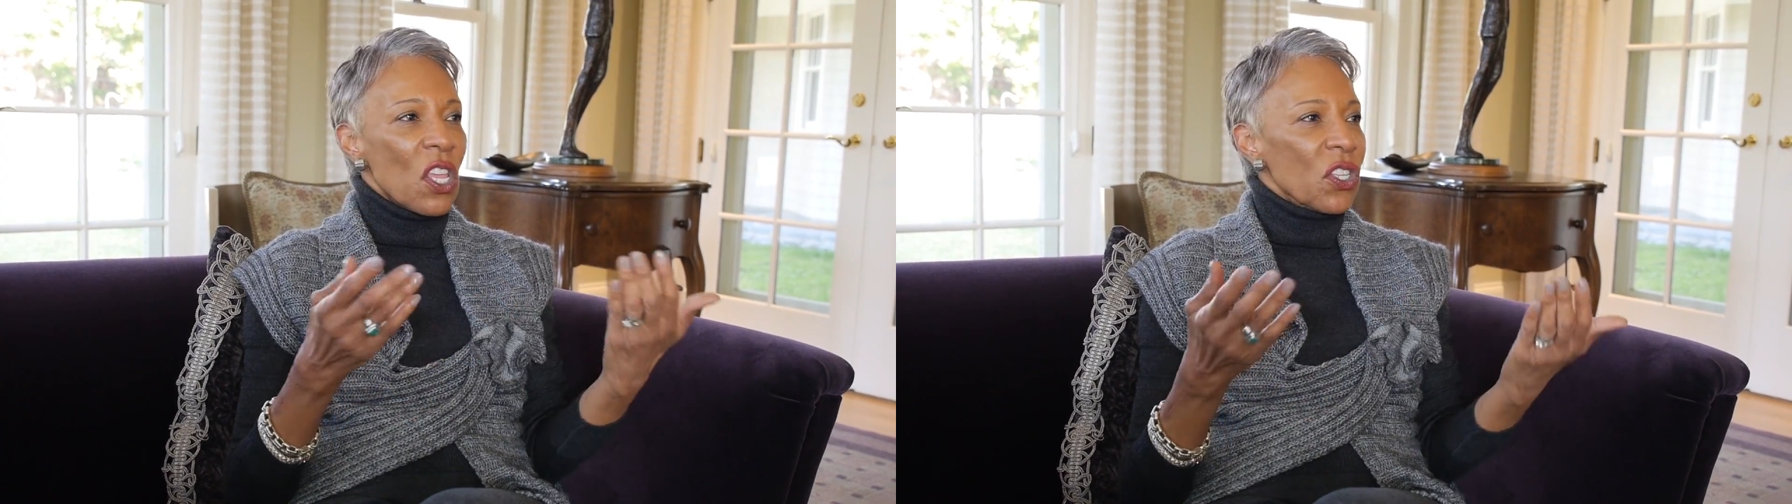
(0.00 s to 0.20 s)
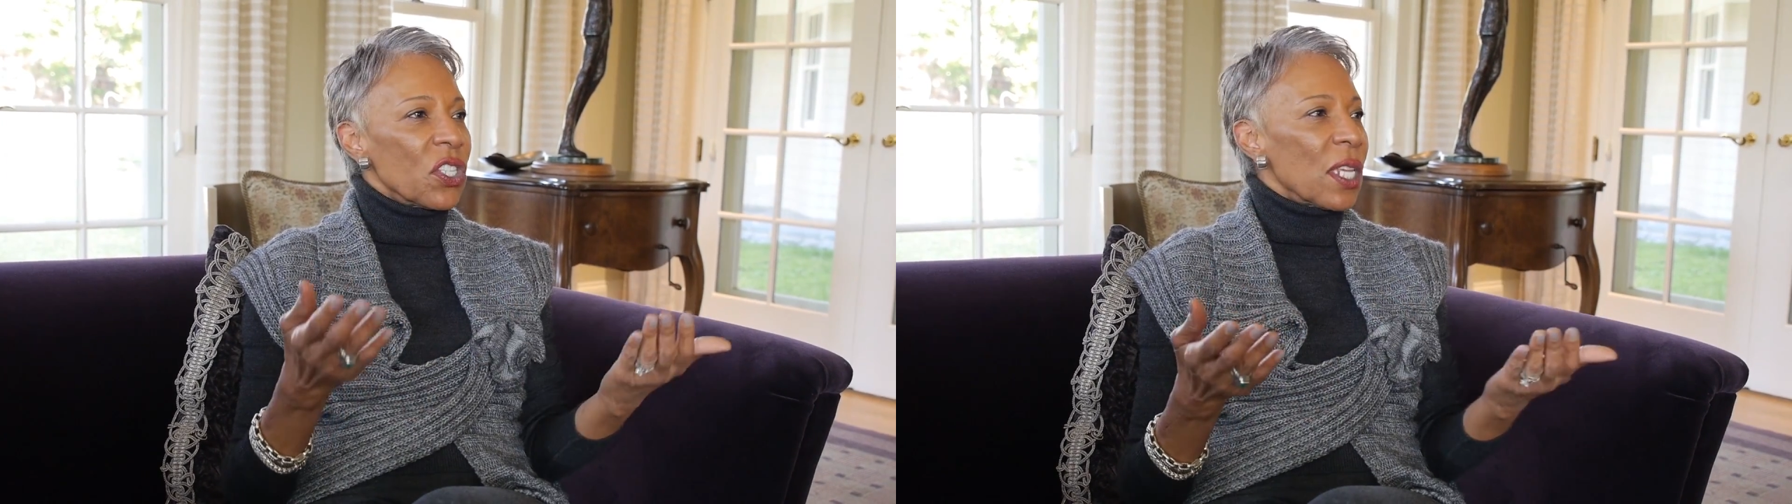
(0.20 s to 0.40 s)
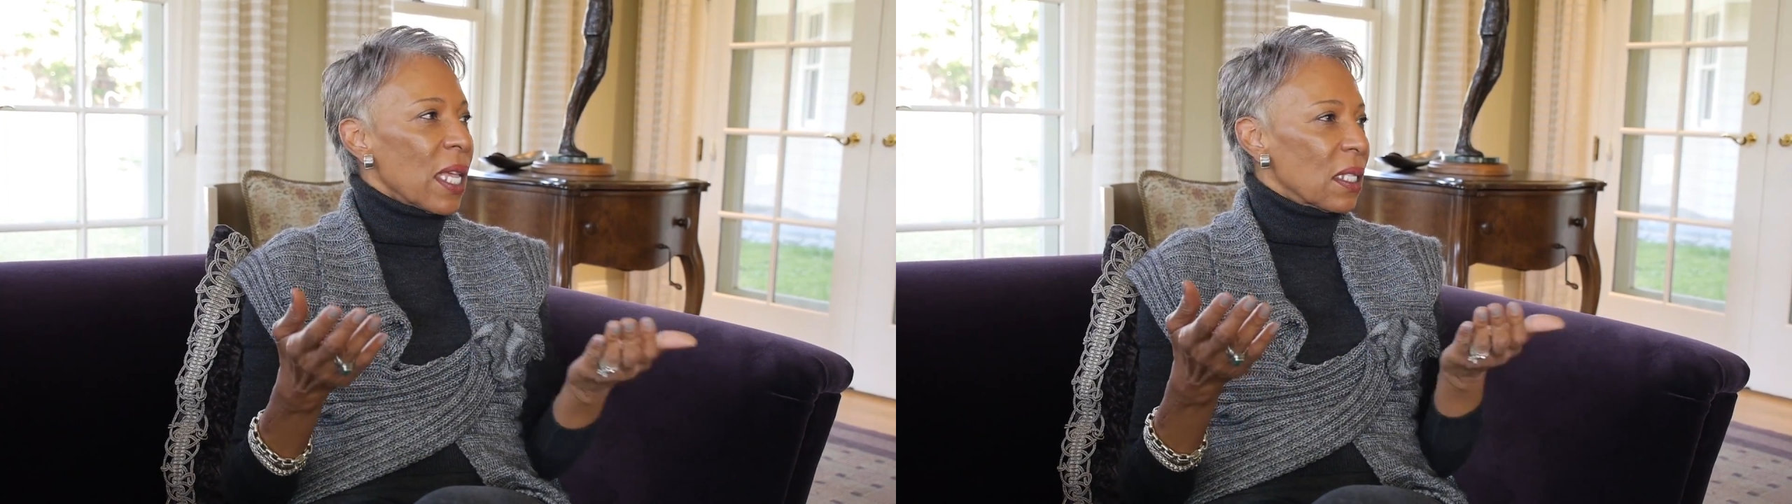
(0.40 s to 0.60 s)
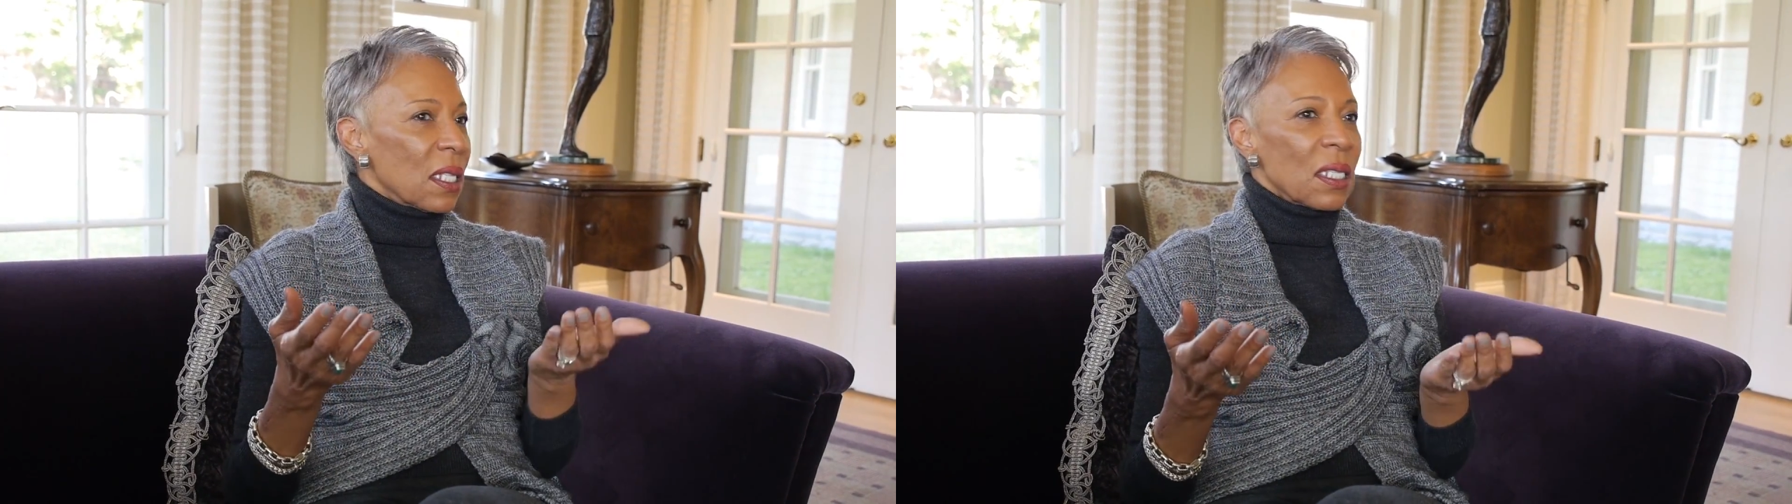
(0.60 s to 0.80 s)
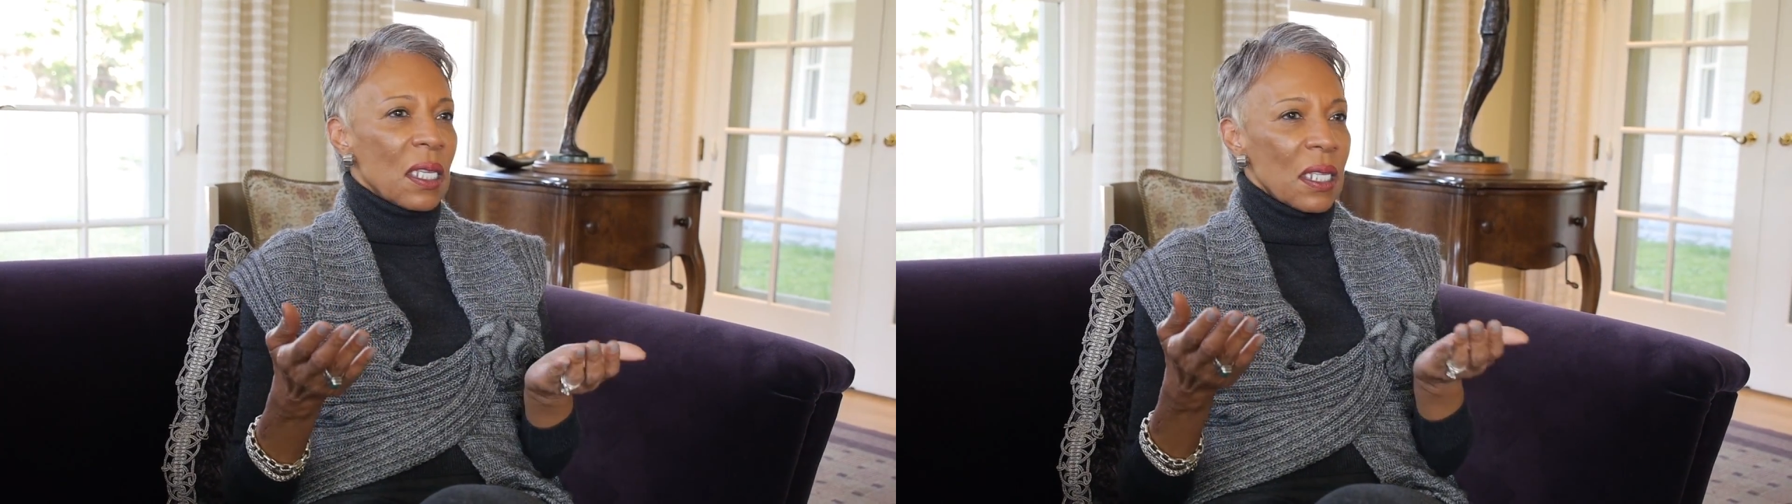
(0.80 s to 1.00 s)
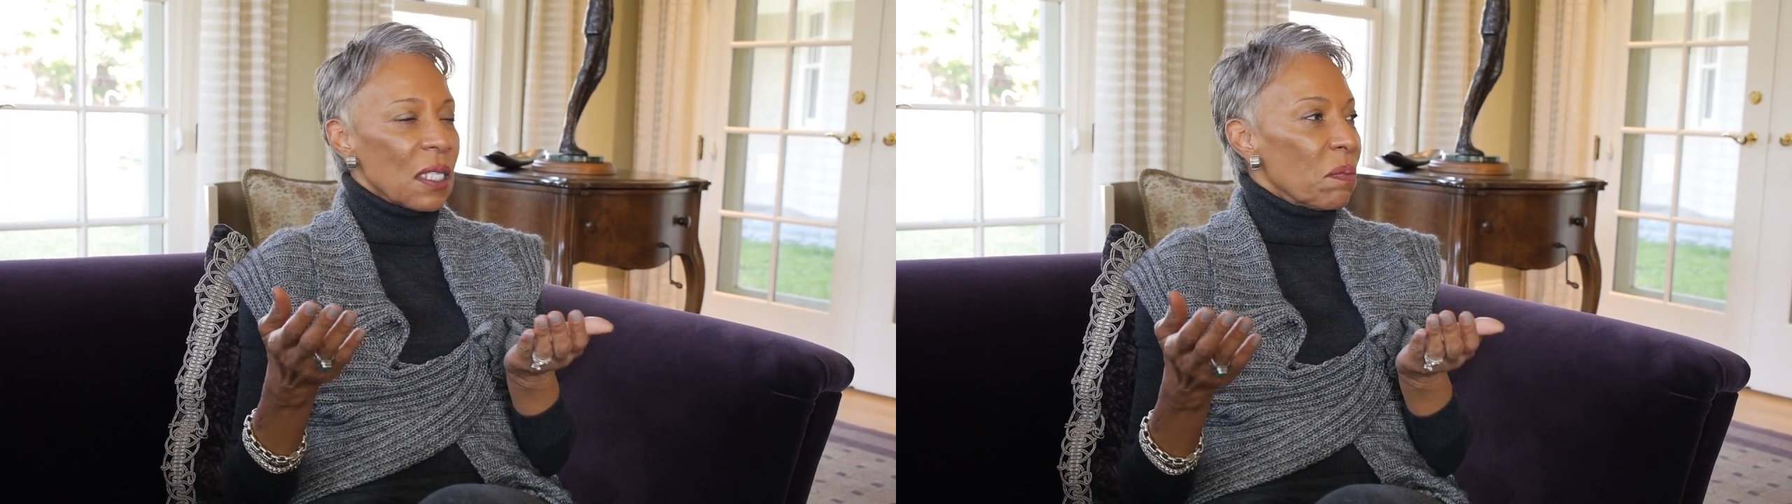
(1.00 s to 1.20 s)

she has to see this